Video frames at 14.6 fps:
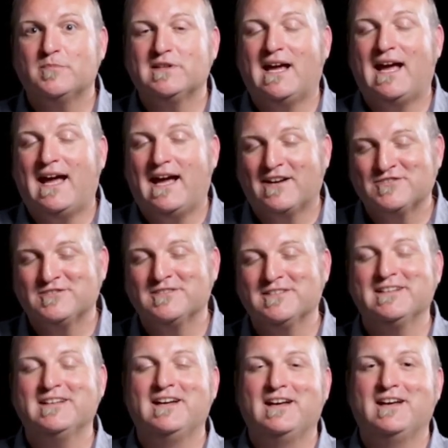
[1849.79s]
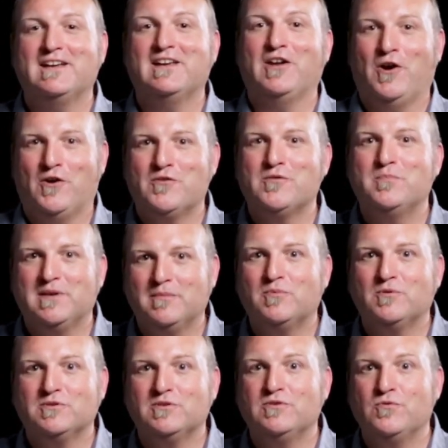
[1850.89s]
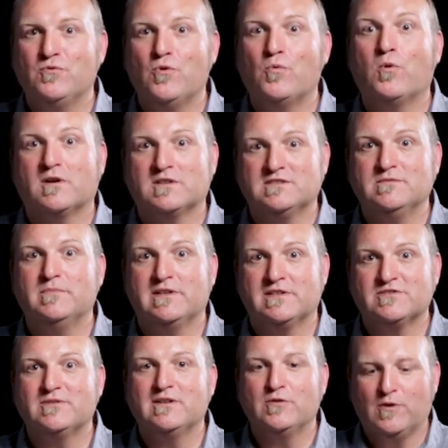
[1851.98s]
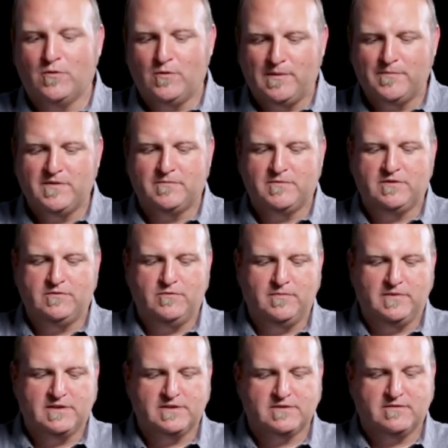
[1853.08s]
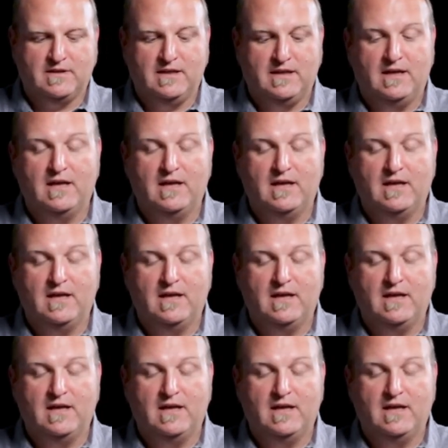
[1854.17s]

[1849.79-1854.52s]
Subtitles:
but actually get other people to do the works of ministry, to equip them to do ministry.